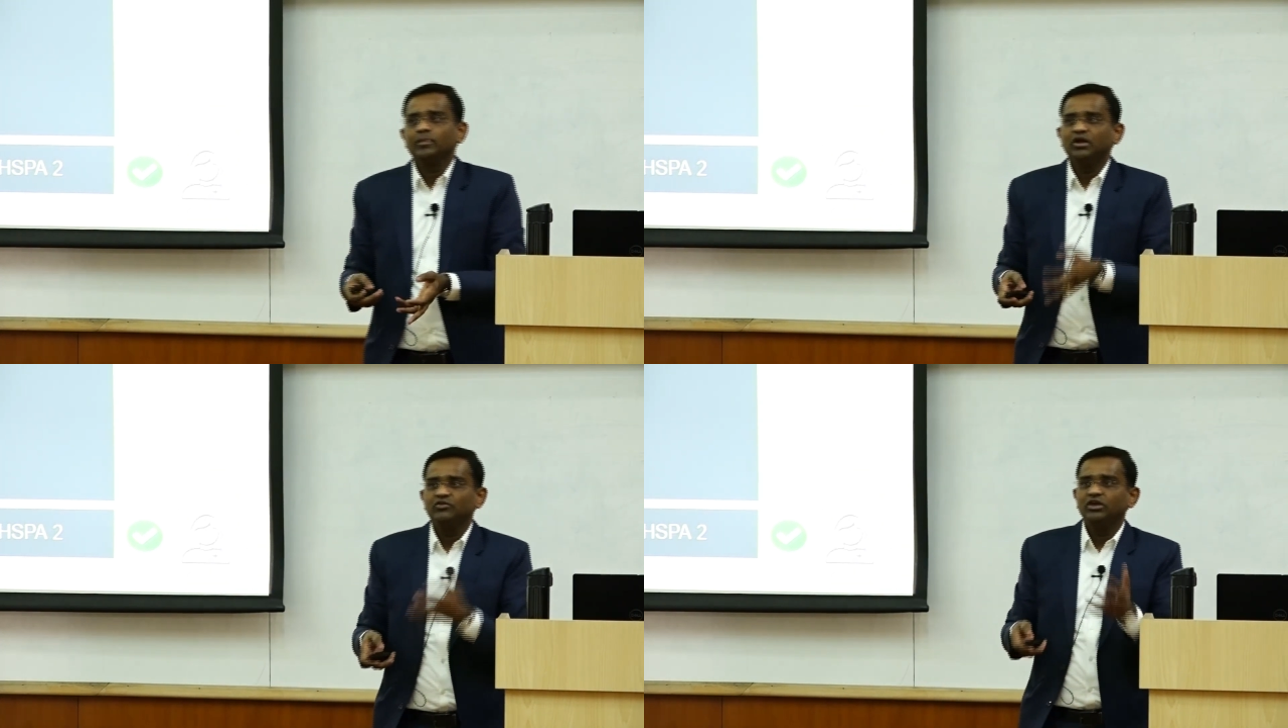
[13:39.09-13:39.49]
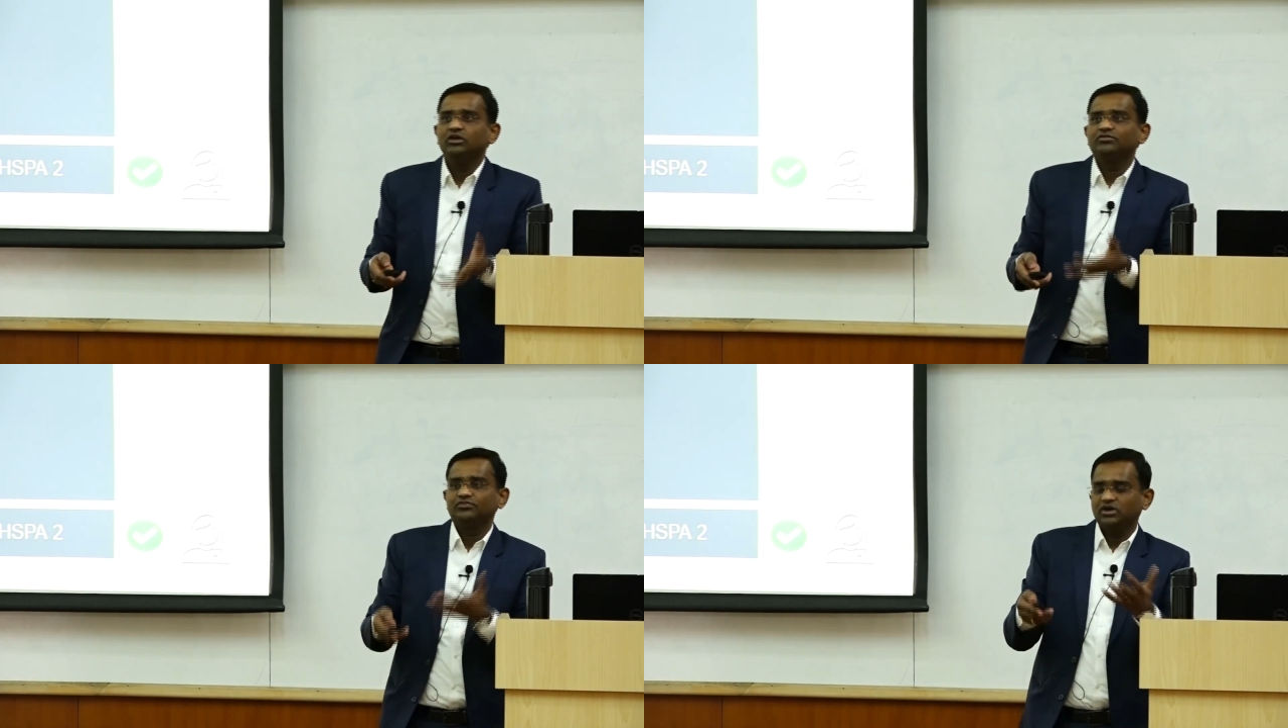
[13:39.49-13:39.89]
by way
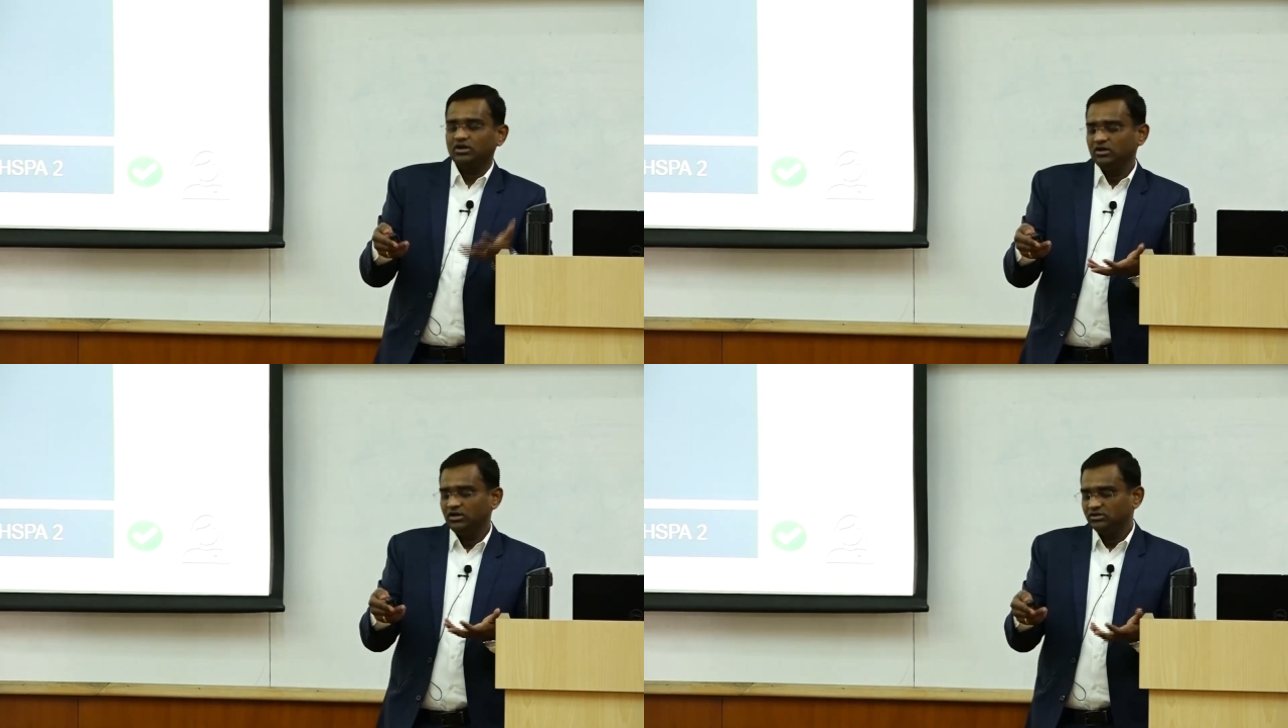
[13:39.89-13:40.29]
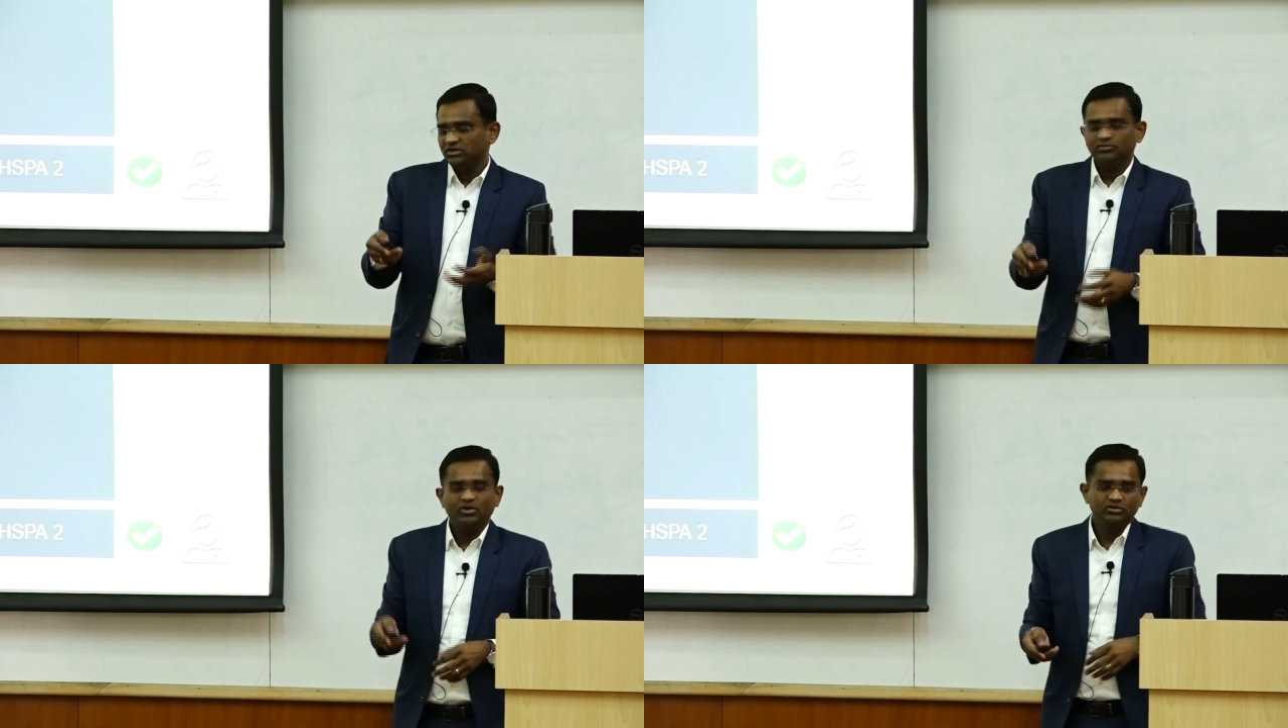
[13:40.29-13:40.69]
of
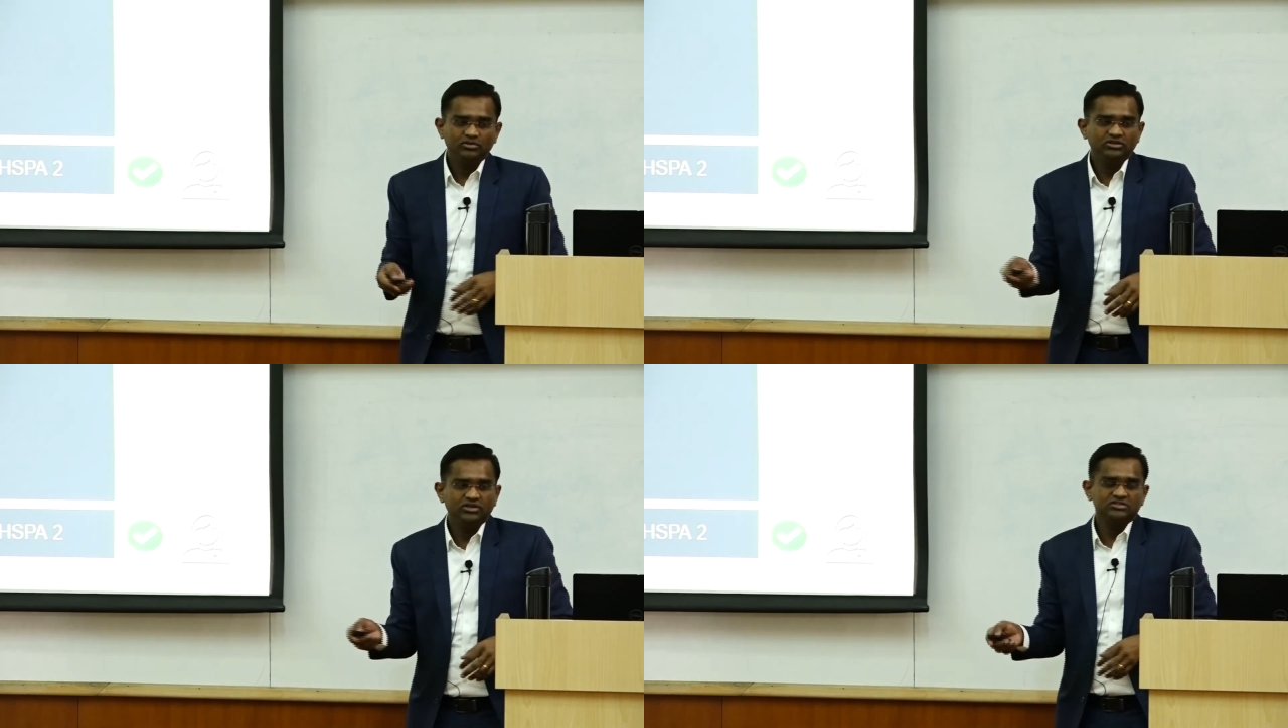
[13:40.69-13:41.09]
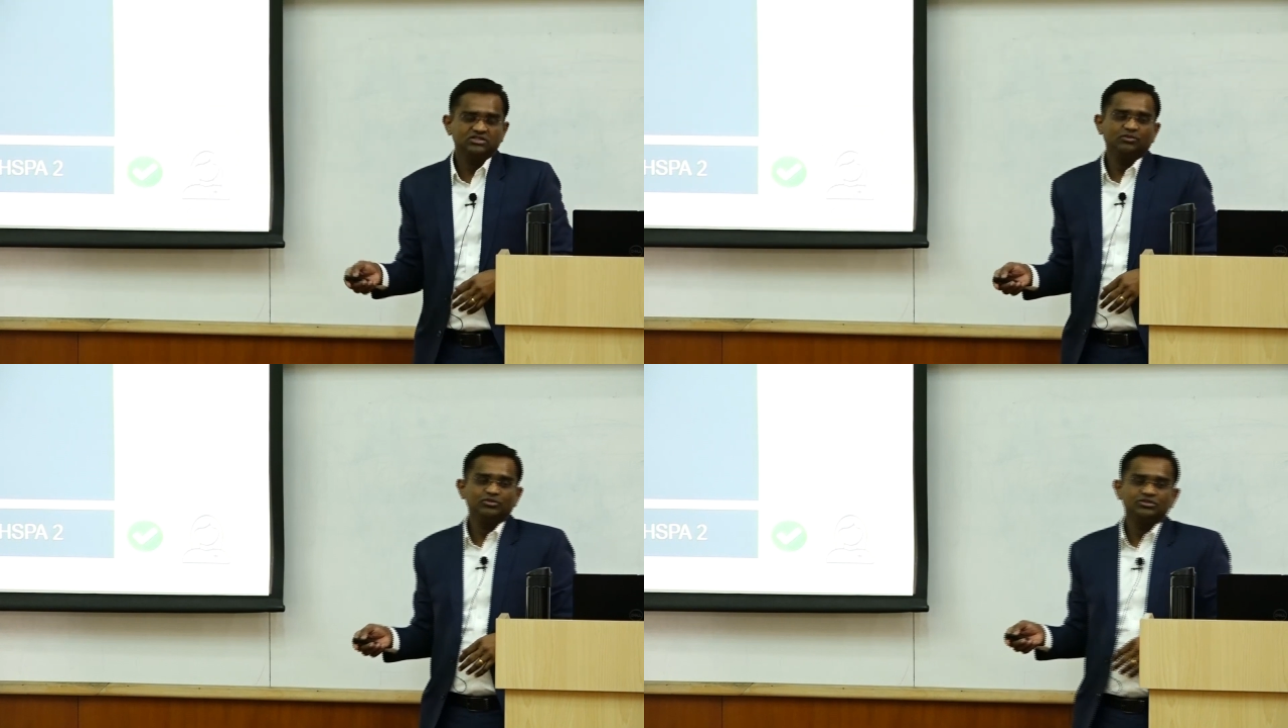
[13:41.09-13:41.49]
in the
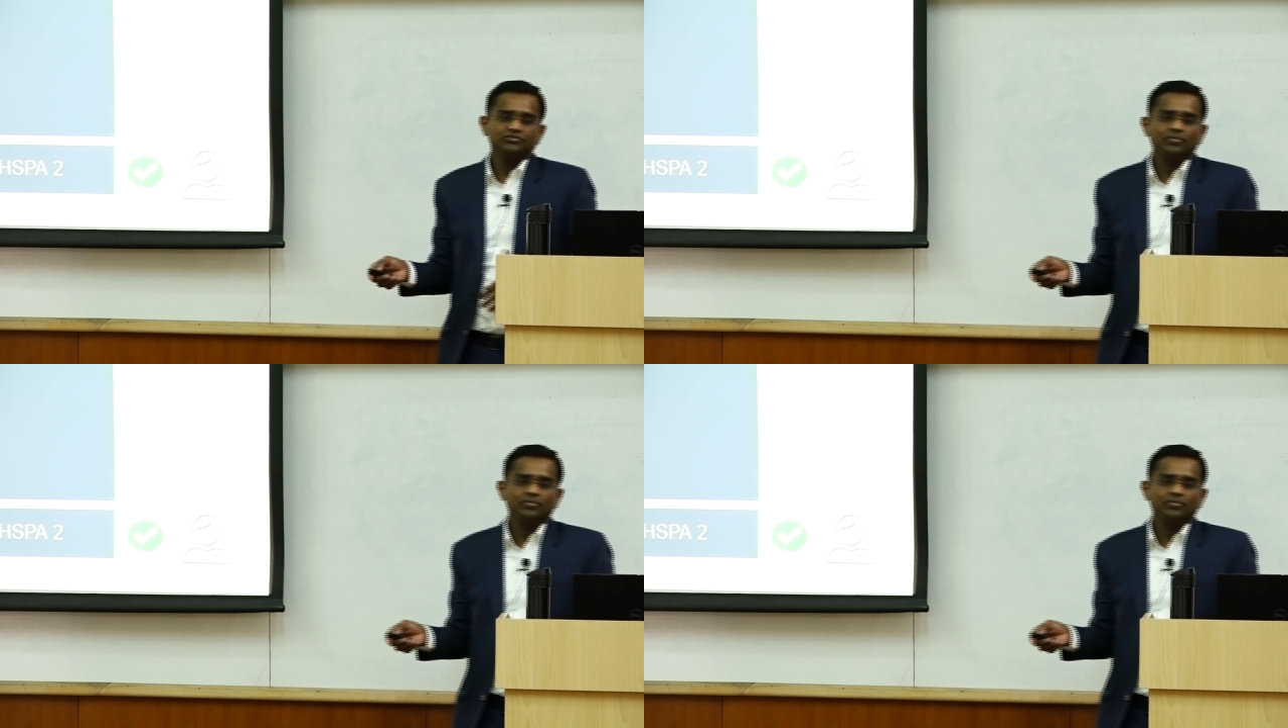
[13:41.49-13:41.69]
digital mission.